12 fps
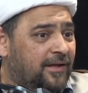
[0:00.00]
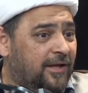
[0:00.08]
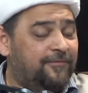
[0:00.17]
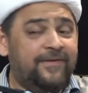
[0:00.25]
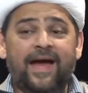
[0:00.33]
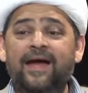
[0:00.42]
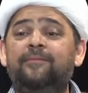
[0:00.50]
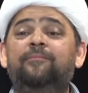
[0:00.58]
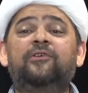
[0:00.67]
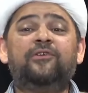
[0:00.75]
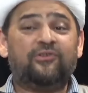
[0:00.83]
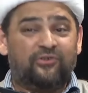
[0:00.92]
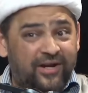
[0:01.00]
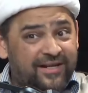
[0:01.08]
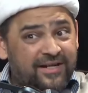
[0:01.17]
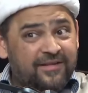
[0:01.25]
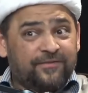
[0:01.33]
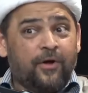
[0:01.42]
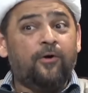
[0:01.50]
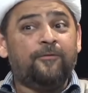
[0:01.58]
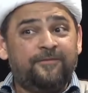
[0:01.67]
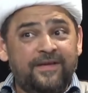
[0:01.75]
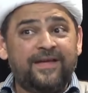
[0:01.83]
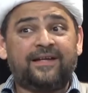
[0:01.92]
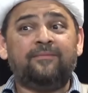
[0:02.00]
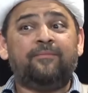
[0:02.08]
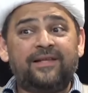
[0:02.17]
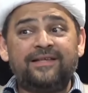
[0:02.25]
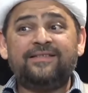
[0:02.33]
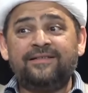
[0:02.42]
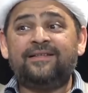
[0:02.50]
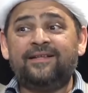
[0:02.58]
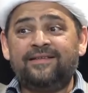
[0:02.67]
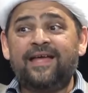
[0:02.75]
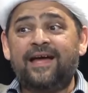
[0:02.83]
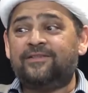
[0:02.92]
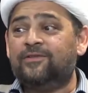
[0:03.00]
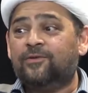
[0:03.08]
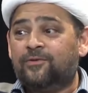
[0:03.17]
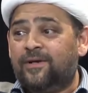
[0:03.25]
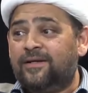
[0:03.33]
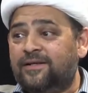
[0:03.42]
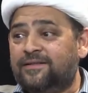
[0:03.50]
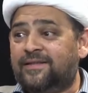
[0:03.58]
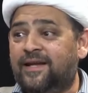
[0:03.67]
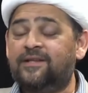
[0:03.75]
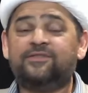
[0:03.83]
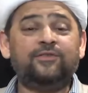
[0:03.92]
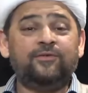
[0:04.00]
if you had greater tawfiq and blessing than that to do greater things,